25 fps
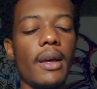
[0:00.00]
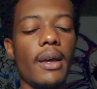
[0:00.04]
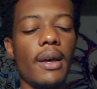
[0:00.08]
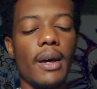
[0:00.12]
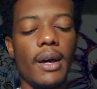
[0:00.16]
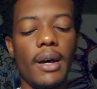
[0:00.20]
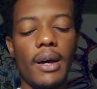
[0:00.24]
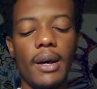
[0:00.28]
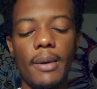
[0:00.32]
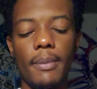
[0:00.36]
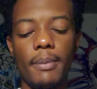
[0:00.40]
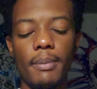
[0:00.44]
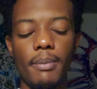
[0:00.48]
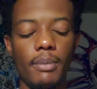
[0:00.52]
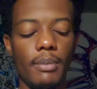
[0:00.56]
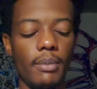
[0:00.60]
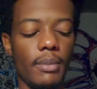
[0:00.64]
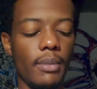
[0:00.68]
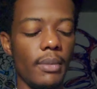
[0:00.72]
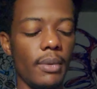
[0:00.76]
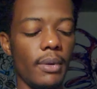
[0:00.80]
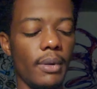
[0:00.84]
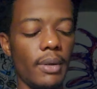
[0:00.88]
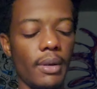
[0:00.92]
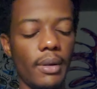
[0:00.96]

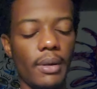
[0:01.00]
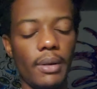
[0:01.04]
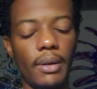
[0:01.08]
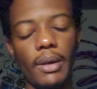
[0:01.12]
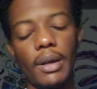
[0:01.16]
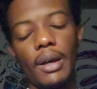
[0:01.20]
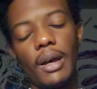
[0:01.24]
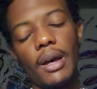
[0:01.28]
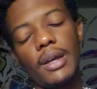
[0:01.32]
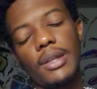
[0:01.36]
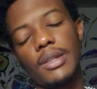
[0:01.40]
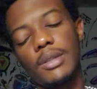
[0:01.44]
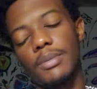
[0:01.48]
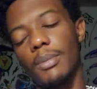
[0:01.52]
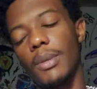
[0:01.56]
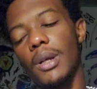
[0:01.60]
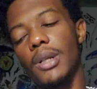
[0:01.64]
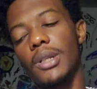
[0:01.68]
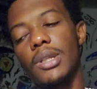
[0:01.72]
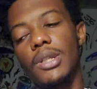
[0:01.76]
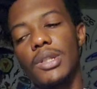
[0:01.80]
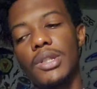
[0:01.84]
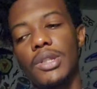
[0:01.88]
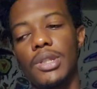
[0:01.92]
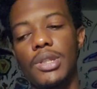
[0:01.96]
as
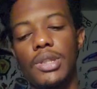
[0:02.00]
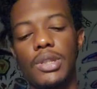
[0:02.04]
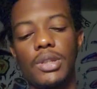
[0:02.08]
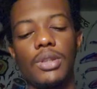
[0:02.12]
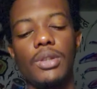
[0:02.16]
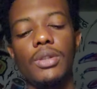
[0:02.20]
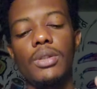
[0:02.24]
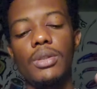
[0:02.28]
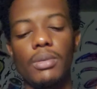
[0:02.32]
much as